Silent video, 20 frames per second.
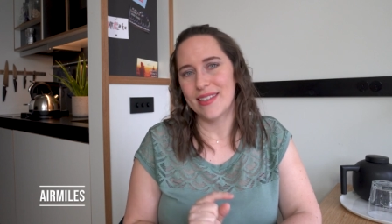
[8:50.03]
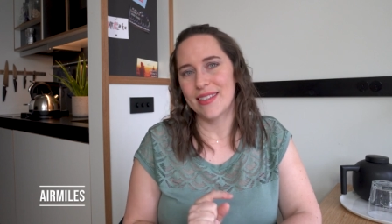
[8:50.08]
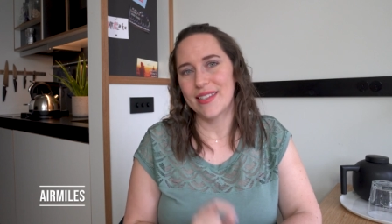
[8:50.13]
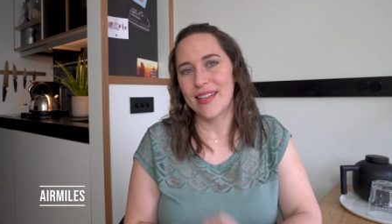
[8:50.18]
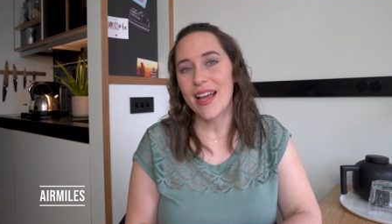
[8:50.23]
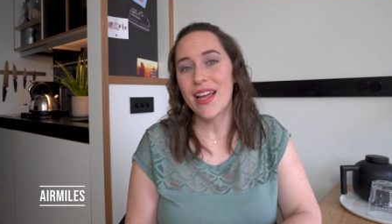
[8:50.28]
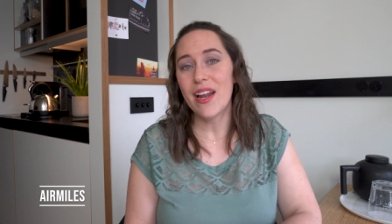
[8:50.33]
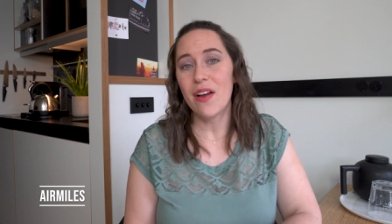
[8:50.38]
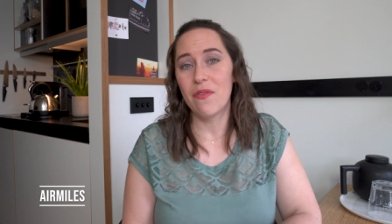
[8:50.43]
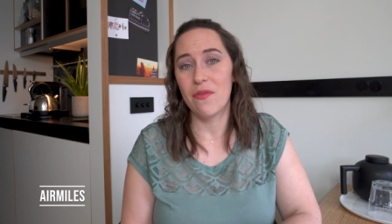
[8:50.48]

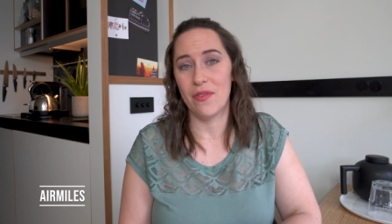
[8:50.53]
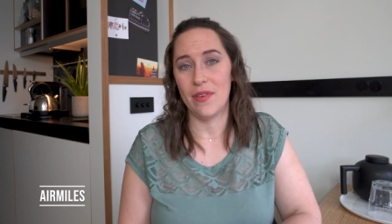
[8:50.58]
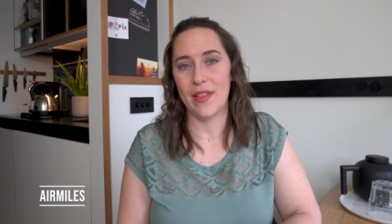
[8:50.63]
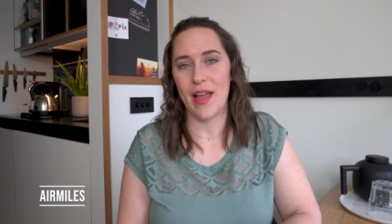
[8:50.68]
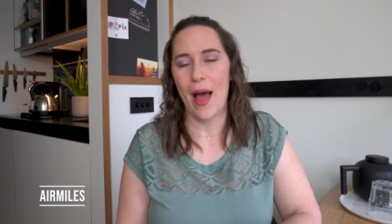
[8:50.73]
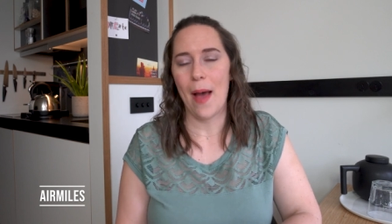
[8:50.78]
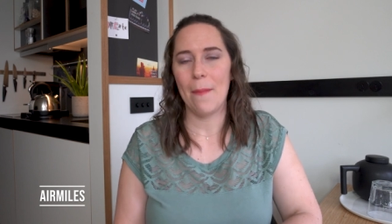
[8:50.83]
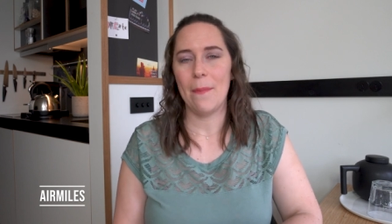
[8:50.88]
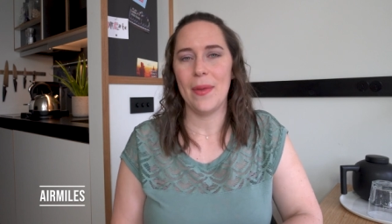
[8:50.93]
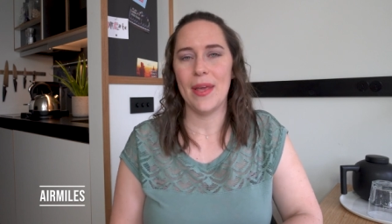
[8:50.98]
Sign up for
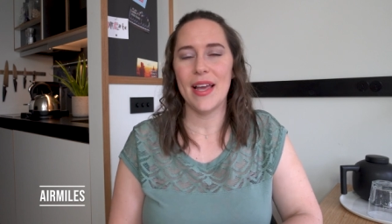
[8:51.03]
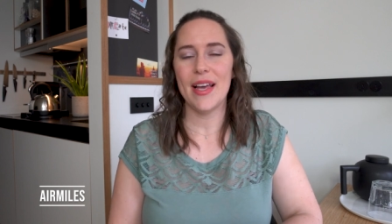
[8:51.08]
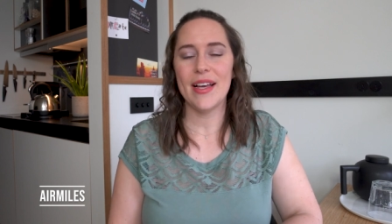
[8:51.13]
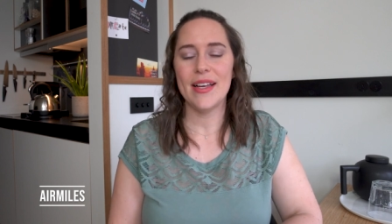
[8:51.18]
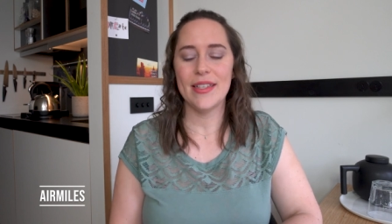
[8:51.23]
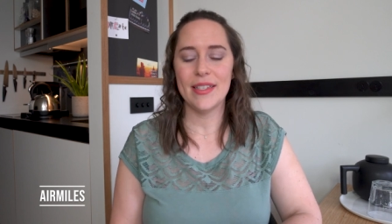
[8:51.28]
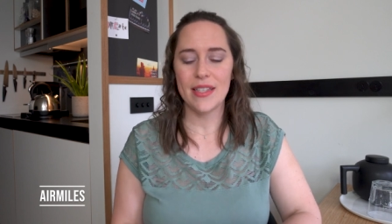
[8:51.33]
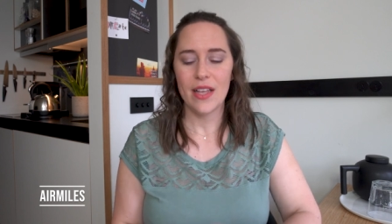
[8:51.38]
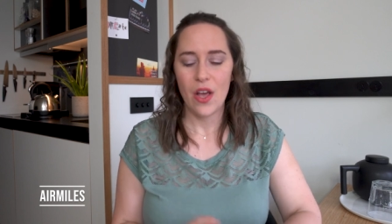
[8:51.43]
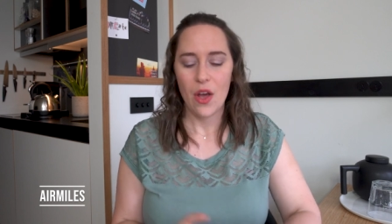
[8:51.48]
that
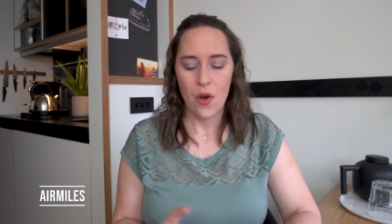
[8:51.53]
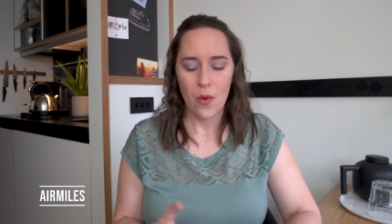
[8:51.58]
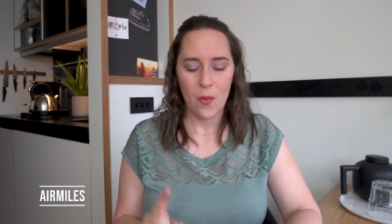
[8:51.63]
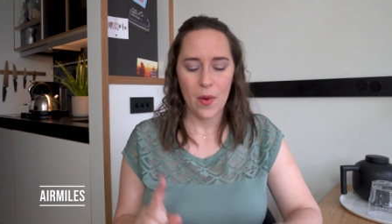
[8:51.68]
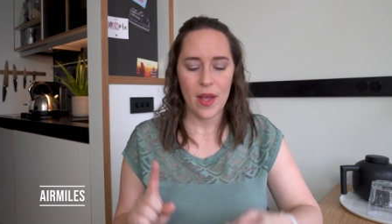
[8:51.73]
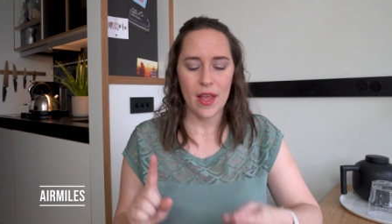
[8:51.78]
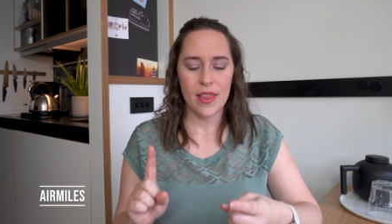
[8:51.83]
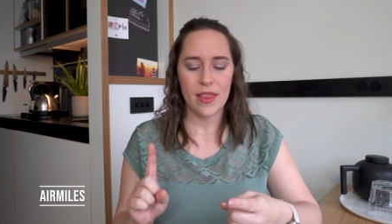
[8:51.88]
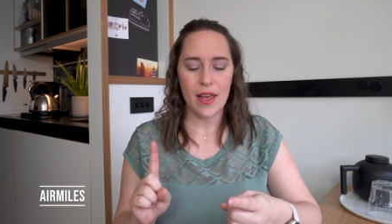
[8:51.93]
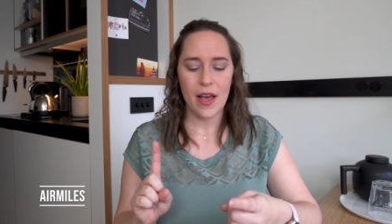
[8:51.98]
because
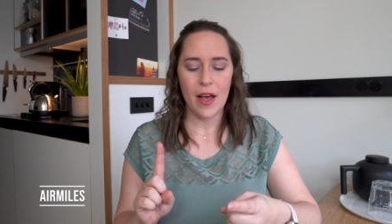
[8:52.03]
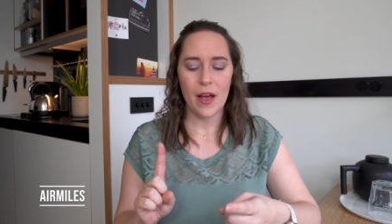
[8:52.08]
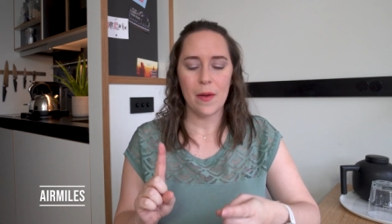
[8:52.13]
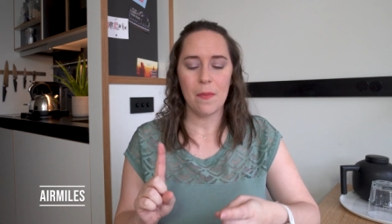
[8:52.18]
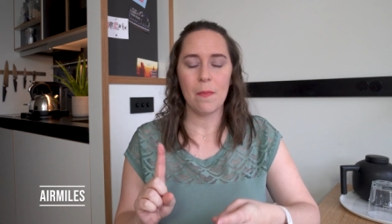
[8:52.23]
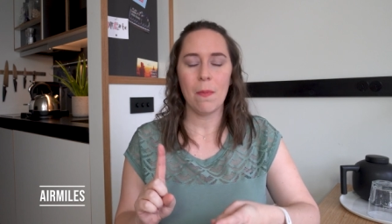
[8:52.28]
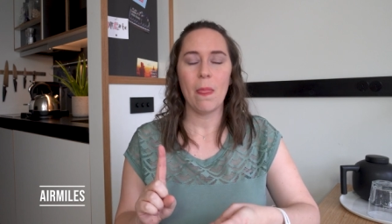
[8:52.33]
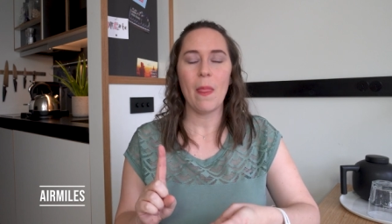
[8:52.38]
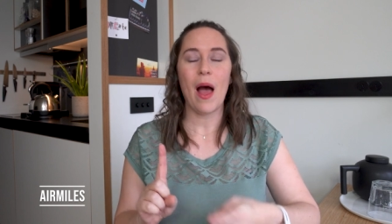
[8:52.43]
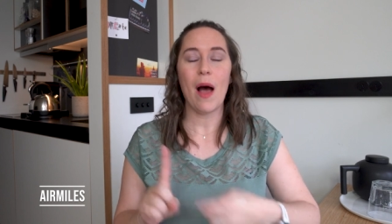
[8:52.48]
with
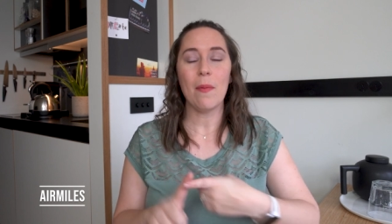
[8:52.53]
um,